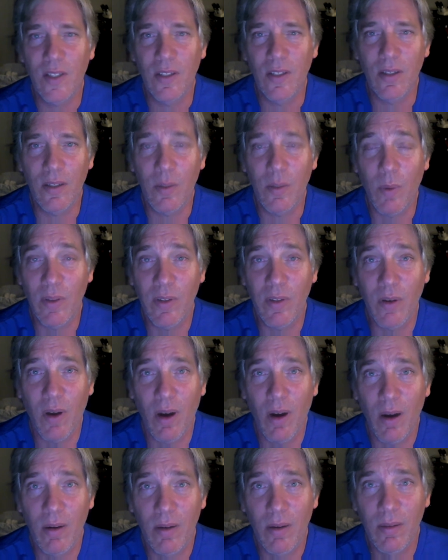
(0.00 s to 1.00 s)
look, you want the
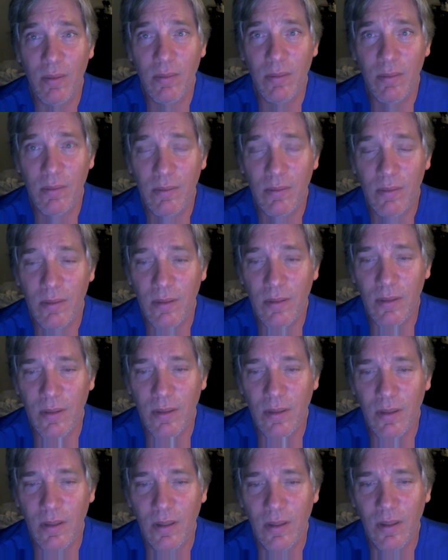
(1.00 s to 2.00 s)
car?
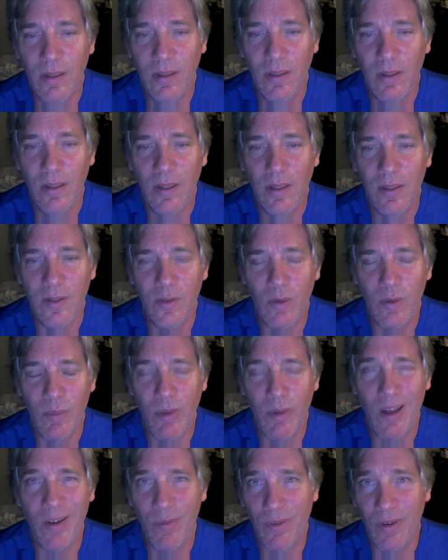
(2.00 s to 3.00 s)
So I
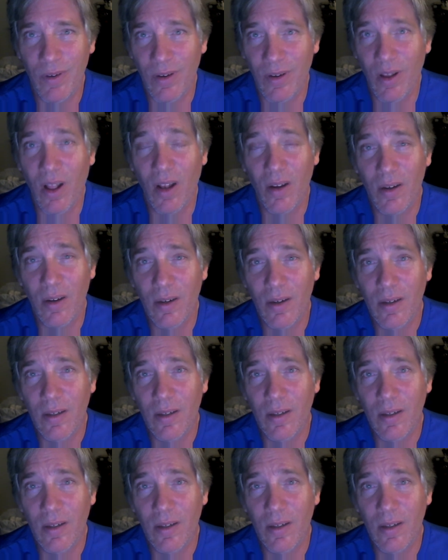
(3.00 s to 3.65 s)
bought it for $1.